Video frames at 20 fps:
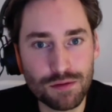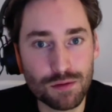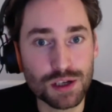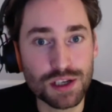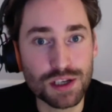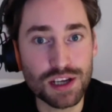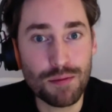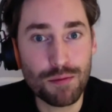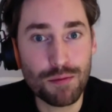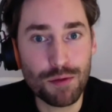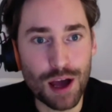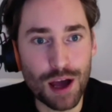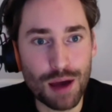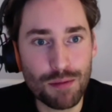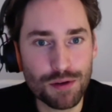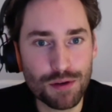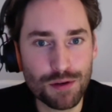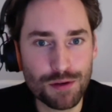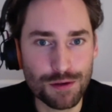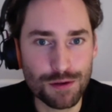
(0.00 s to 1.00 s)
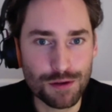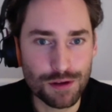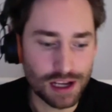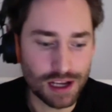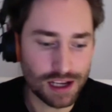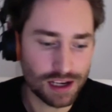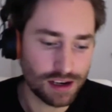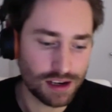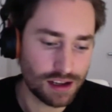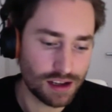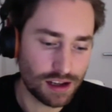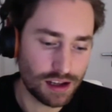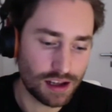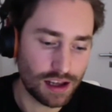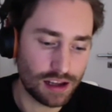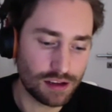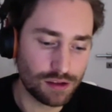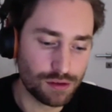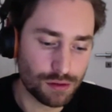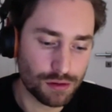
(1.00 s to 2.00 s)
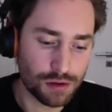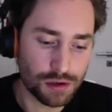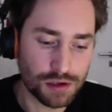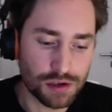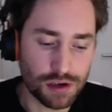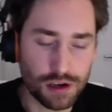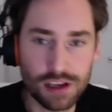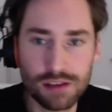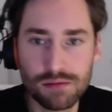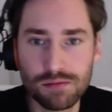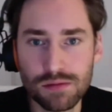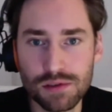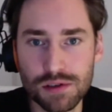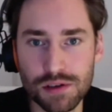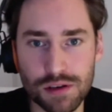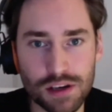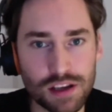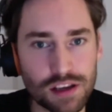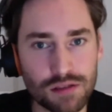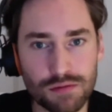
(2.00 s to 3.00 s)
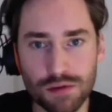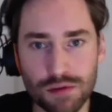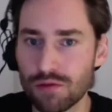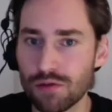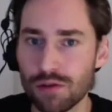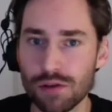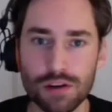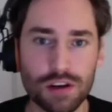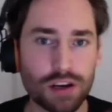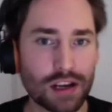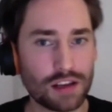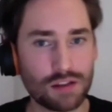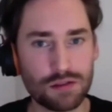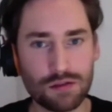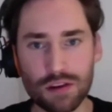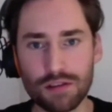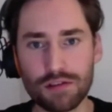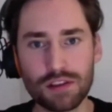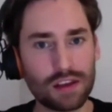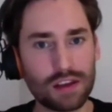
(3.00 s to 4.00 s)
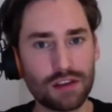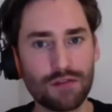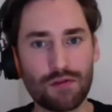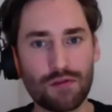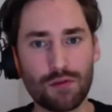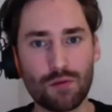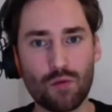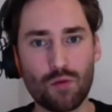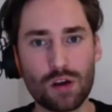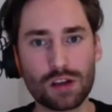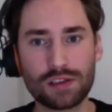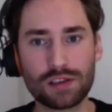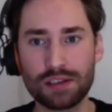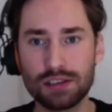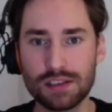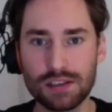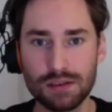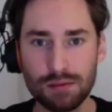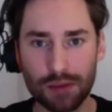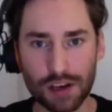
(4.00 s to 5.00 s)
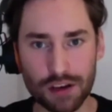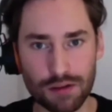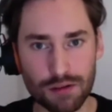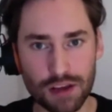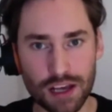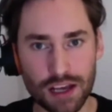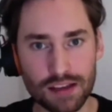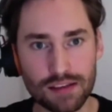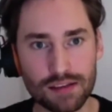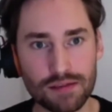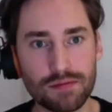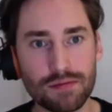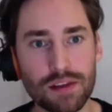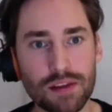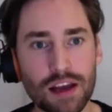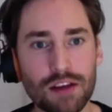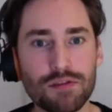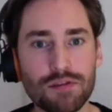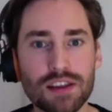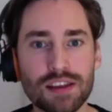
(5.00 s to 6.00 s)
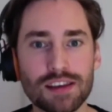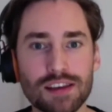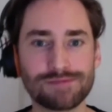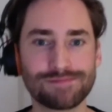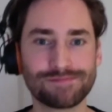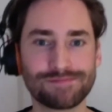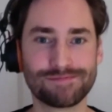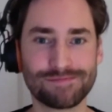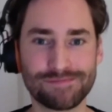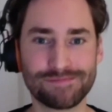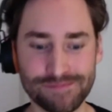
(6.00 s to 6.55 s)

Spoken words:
for example, Appical and DocuSign, so that the recruiter can do everything from one system and create everything.